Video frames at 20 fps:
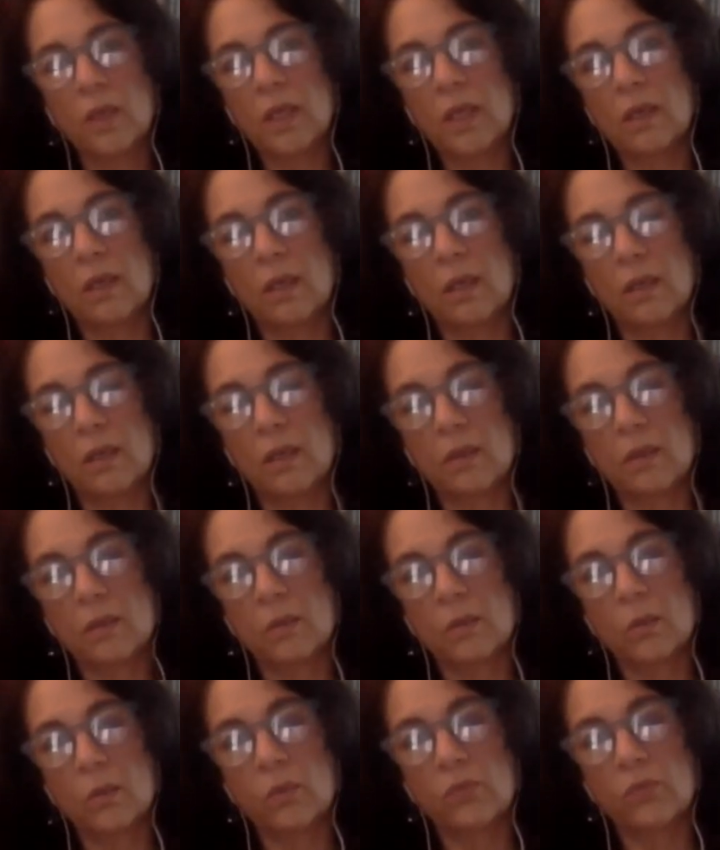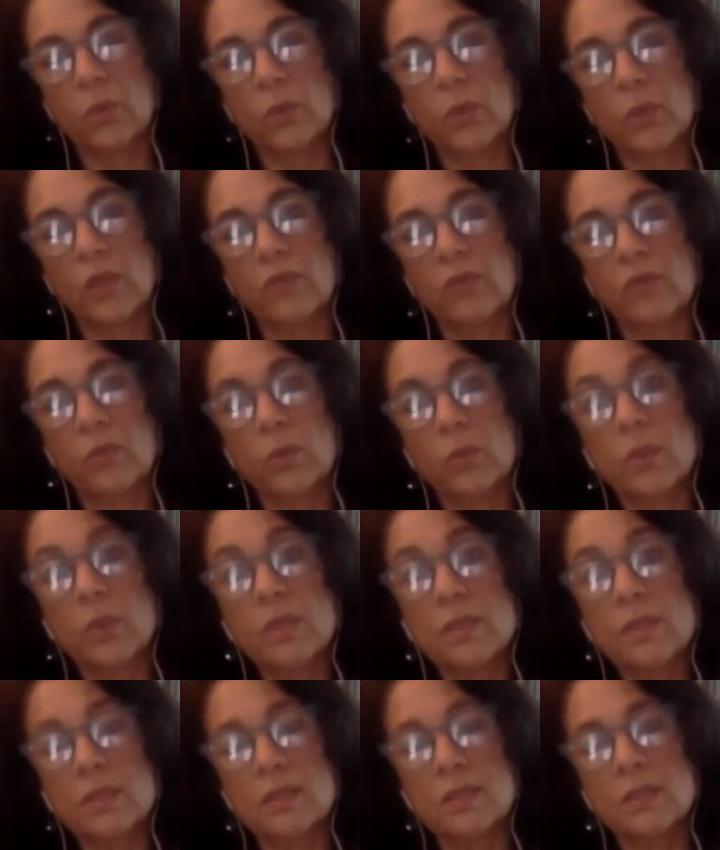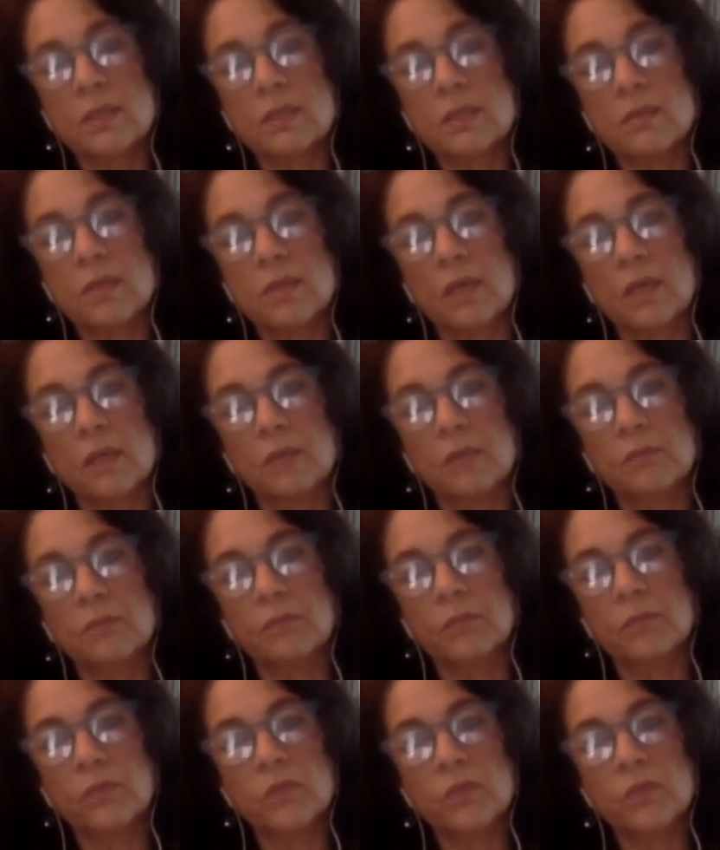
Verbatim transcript: uh, for whatever reasons um,